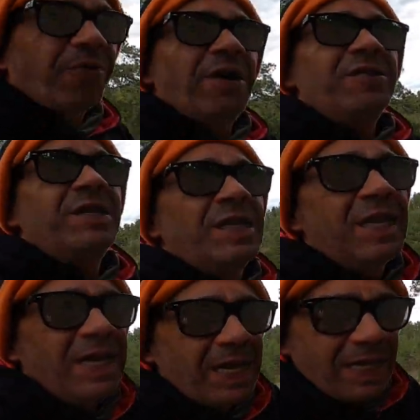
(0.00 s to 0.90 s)
present.
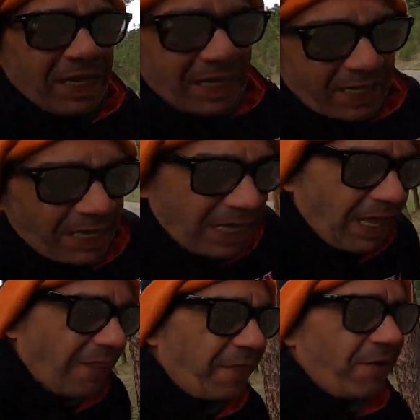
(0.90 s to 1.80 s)

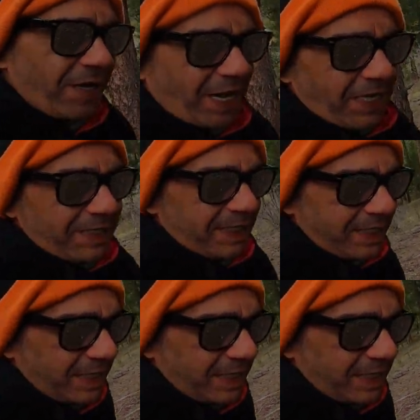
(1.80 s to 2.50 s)
I thought I'd